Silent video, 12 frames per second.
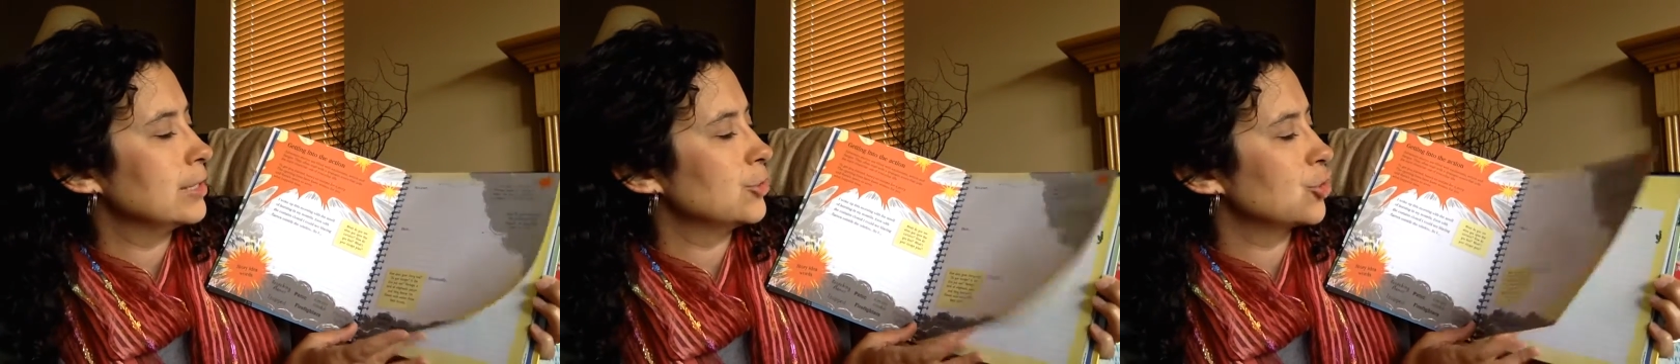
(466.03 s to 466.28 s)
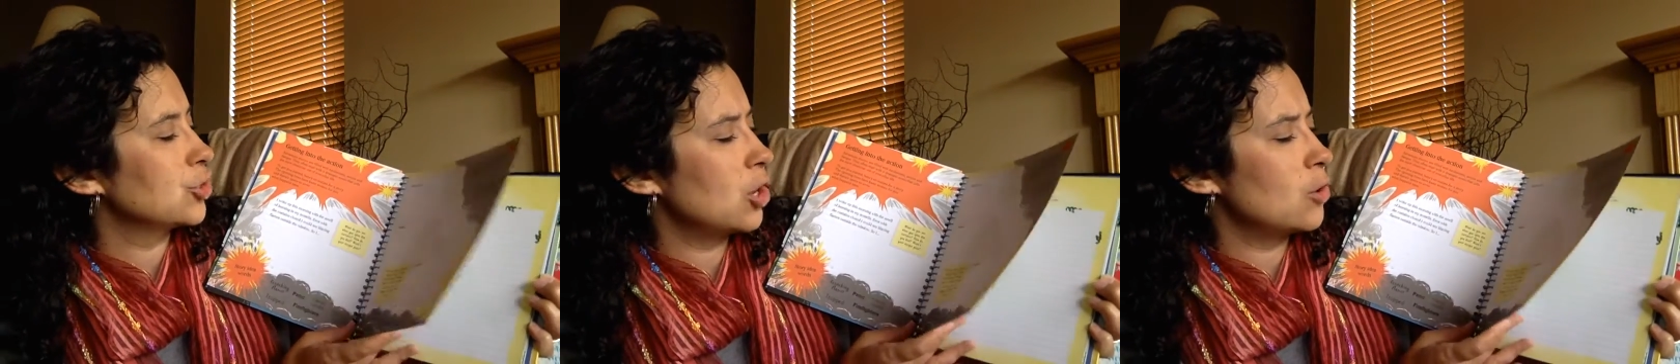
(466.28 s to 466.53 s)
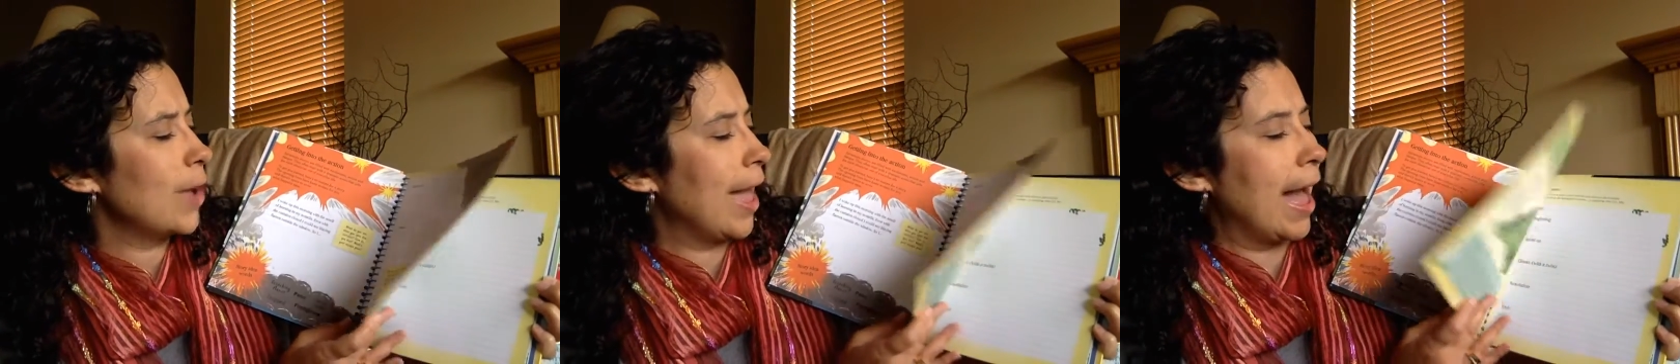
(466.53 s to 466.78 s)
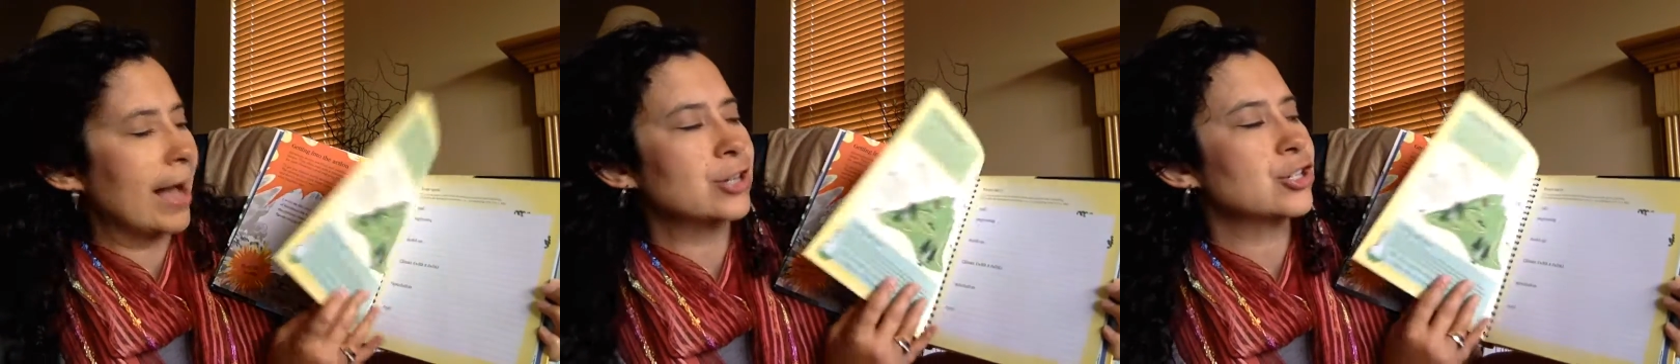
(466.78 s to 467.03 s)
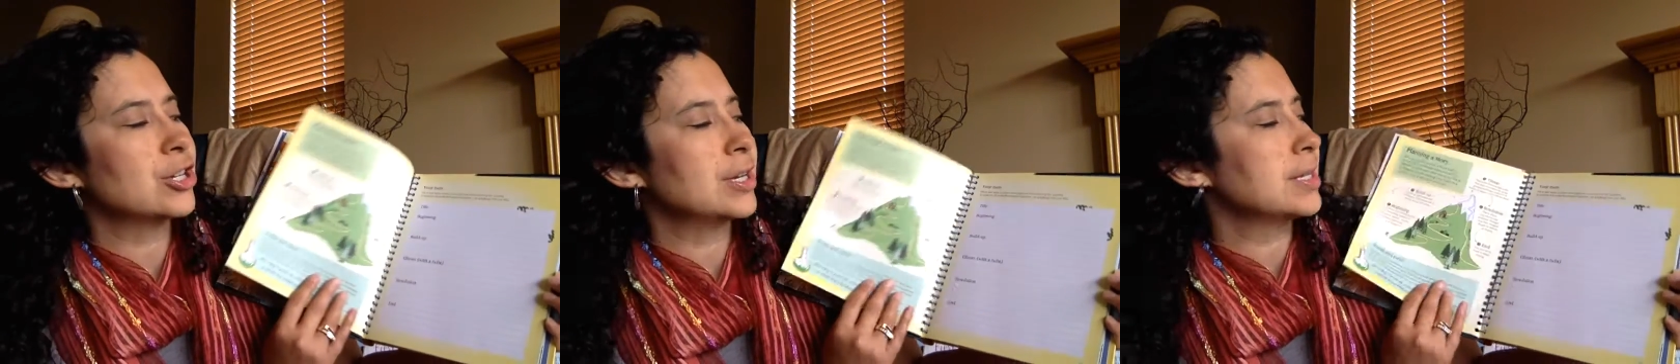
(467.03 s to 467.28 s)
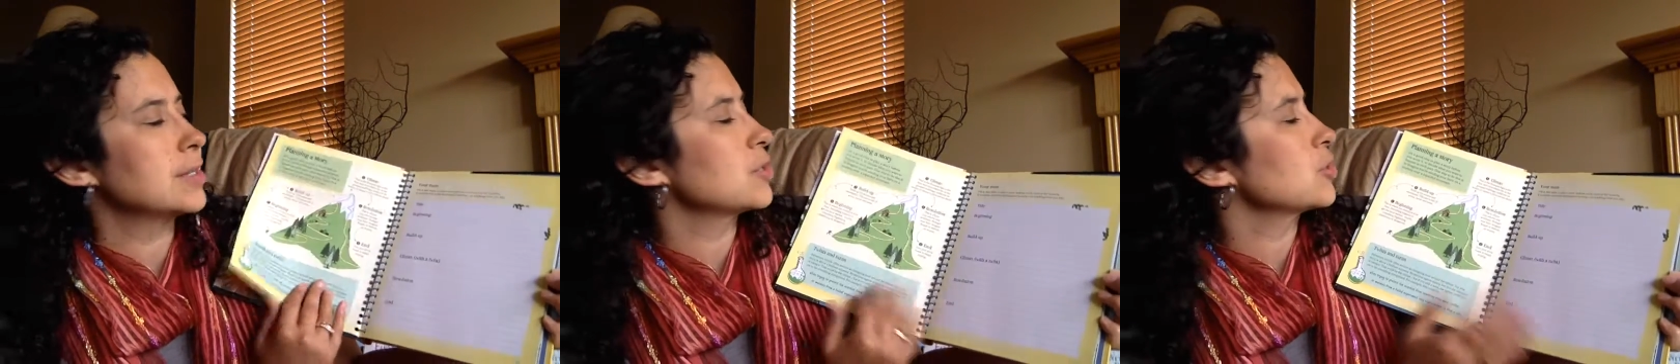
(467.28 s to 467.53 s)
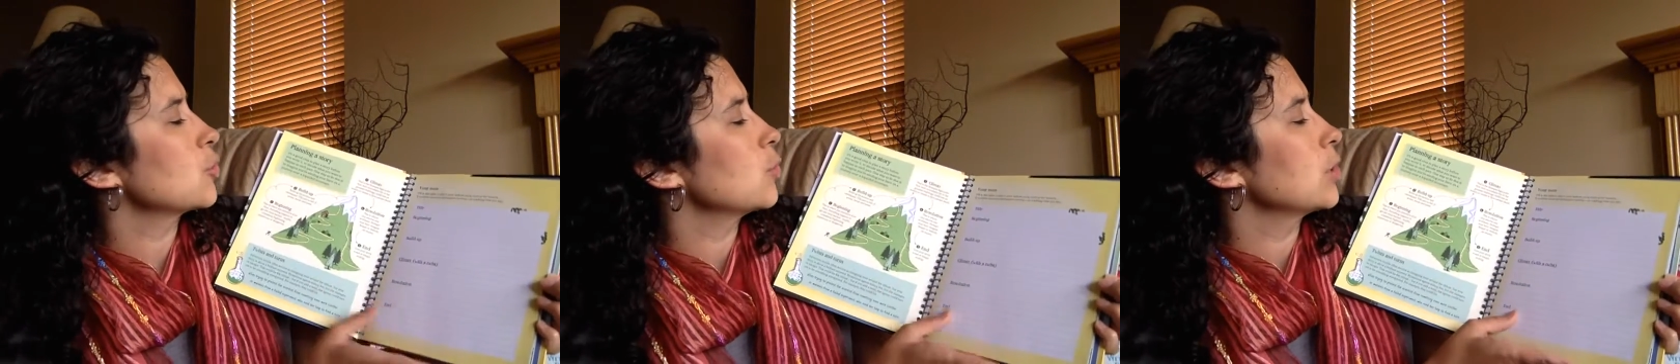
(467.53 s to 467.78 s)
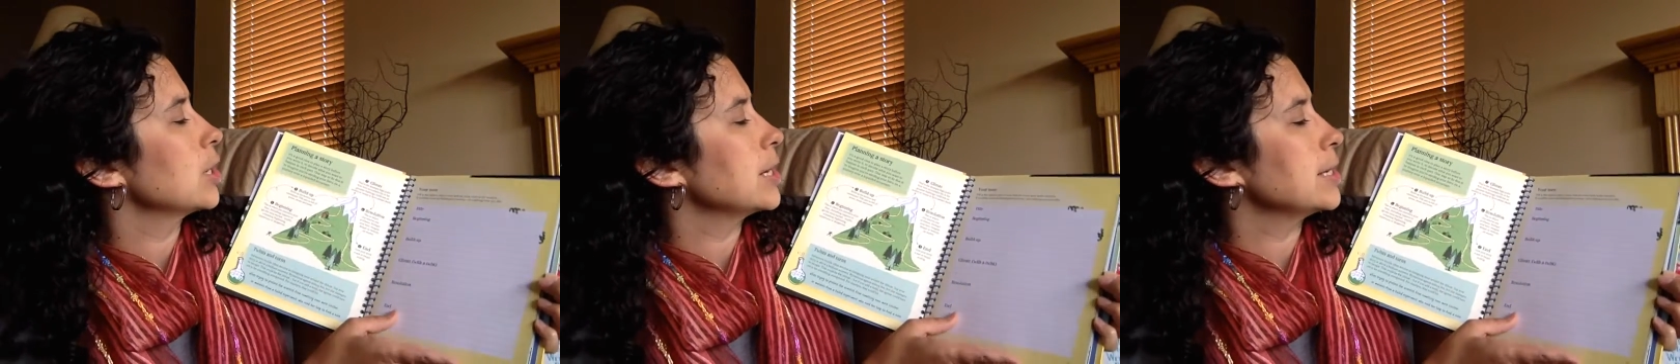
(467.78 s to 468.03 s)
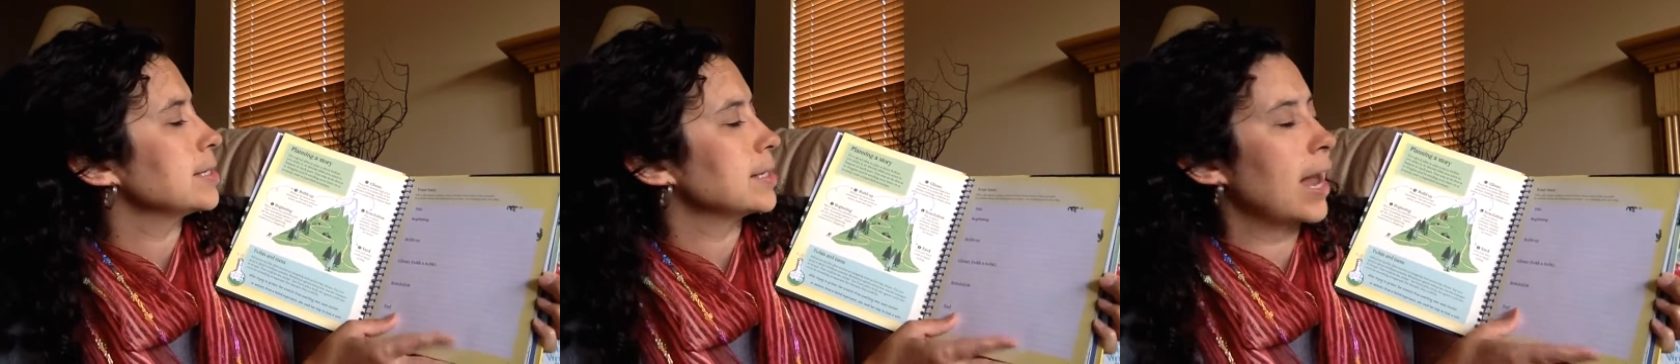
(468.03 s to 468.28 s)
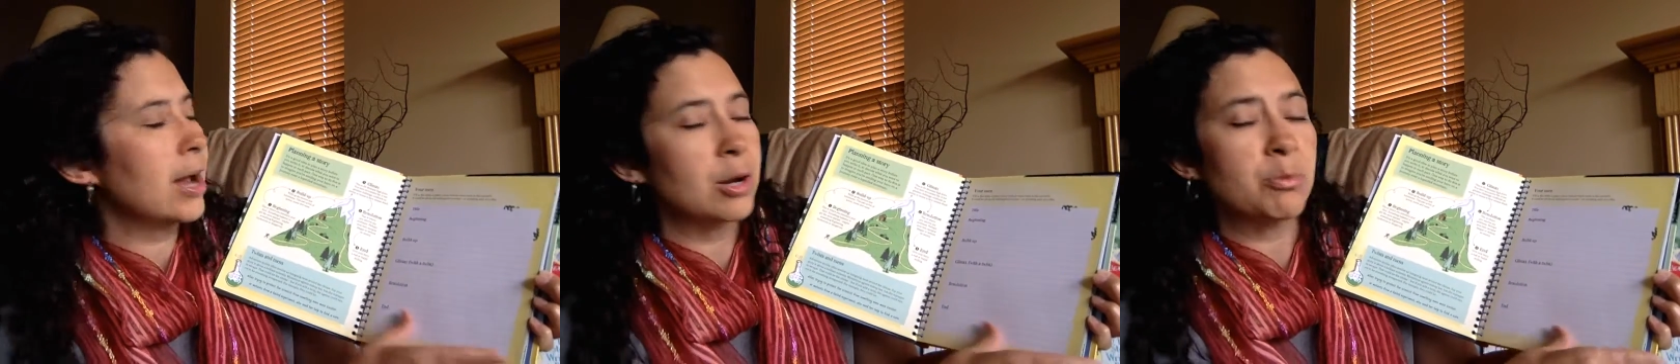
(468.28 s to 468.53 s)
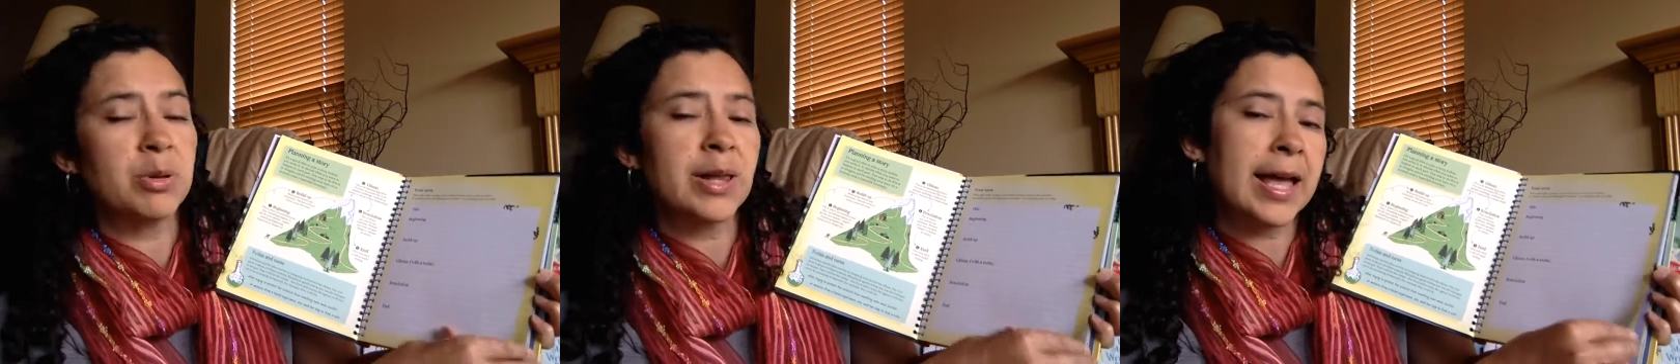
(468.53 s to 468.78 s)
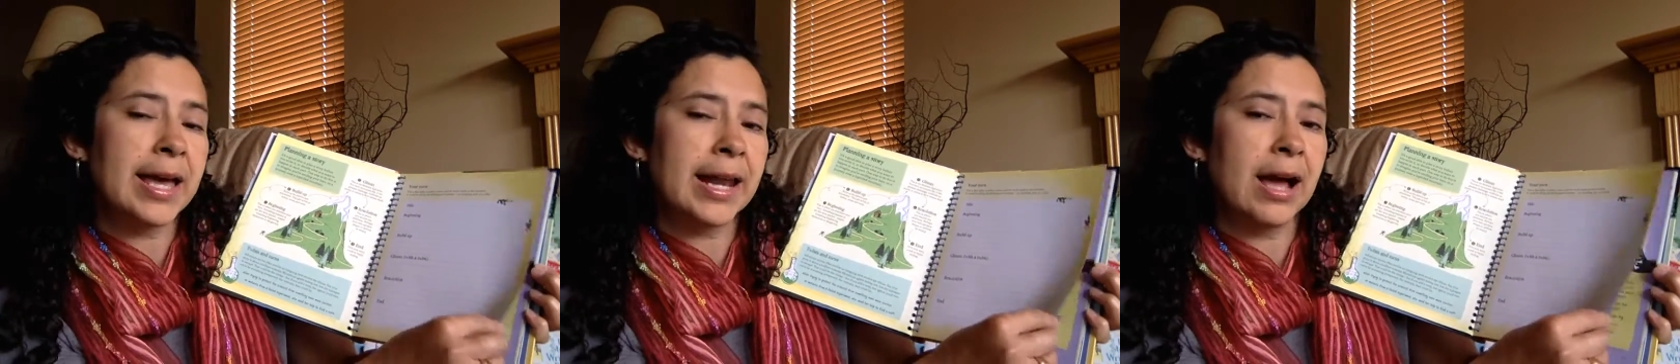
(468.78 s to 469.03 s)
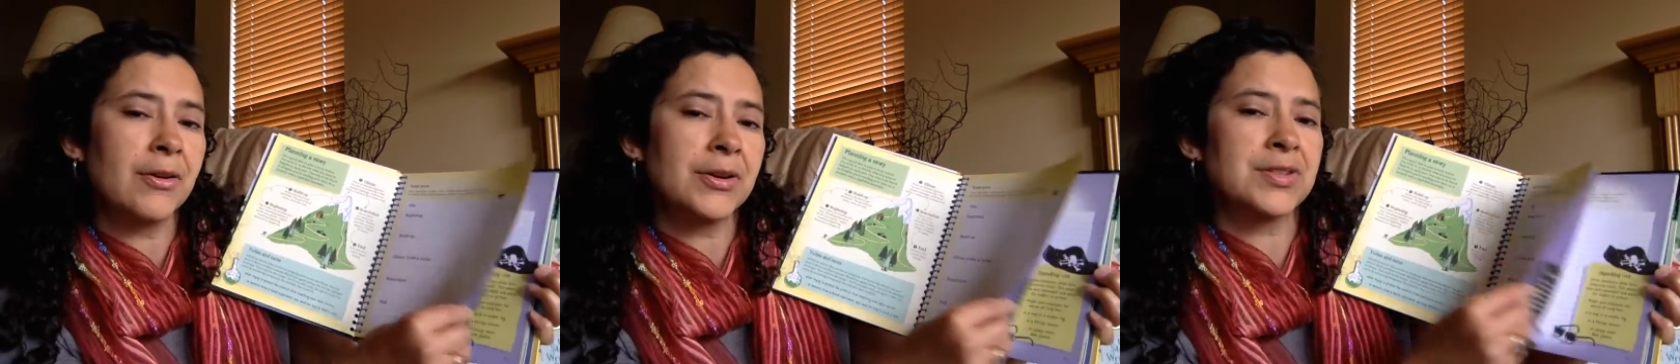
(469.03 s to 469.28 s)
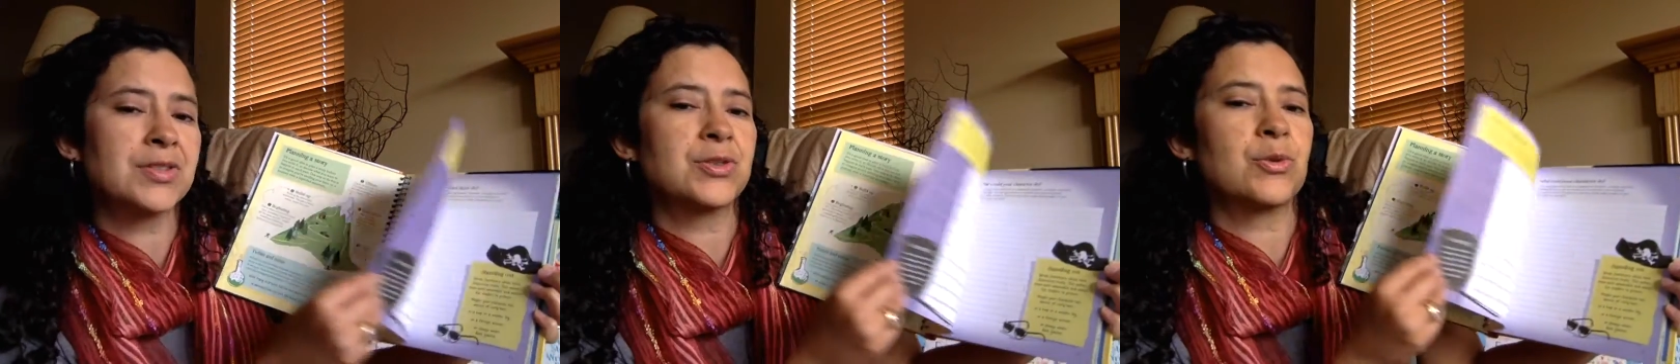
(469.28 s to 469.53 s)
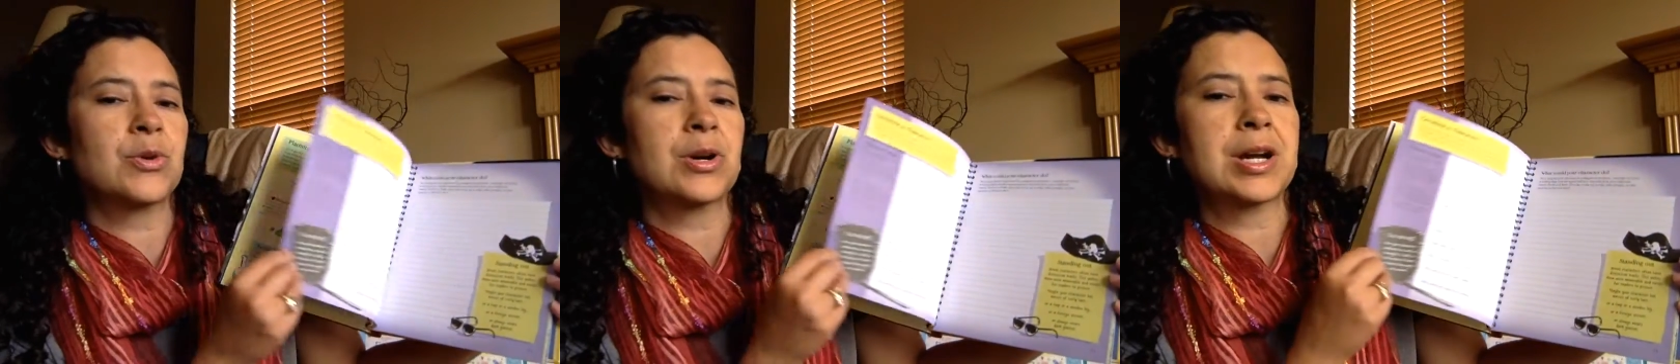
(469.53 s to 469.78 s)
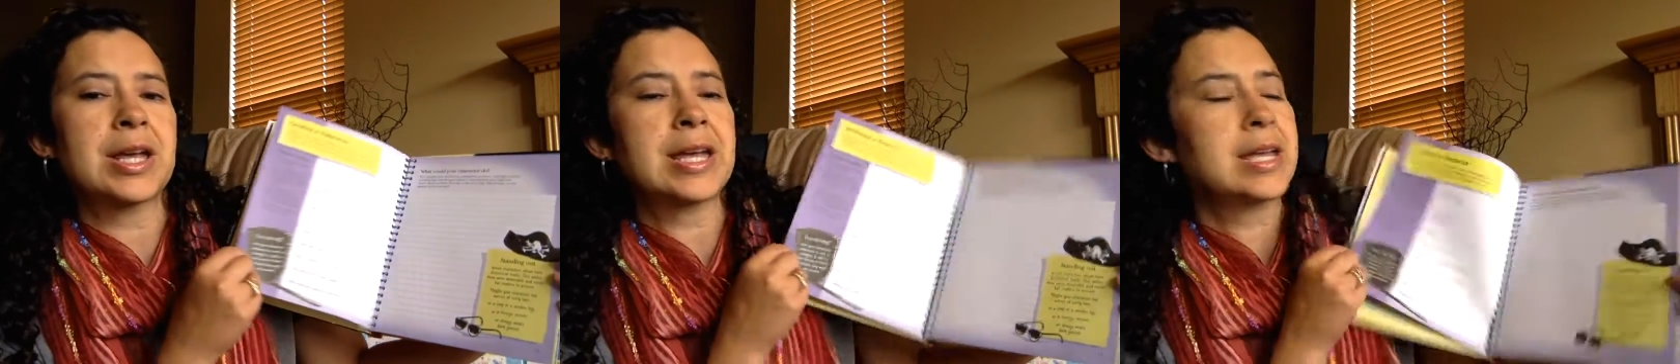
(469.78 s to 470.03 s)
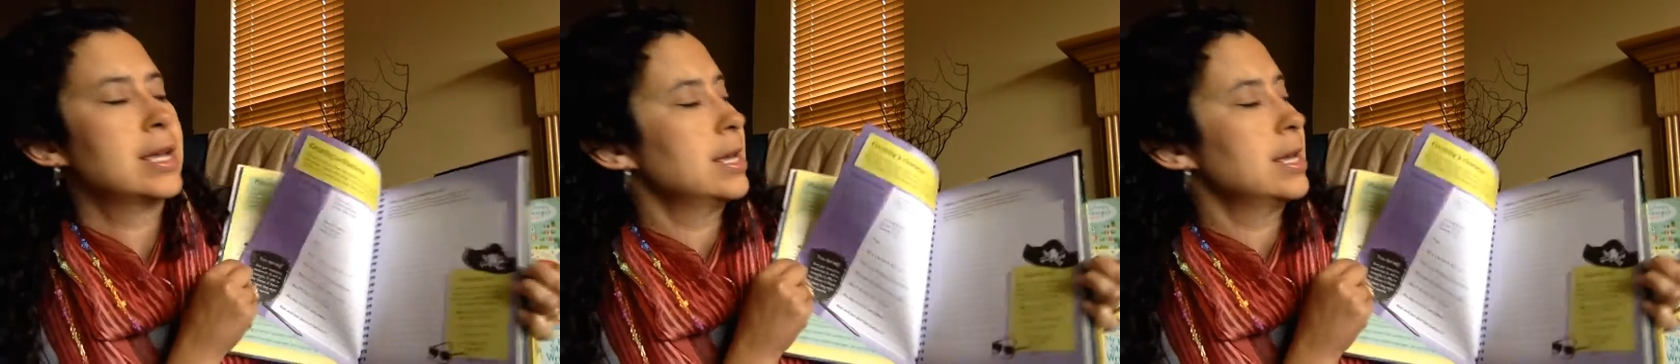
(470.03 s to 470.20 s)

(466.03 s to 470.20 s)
show action in stories and how to plan out a story.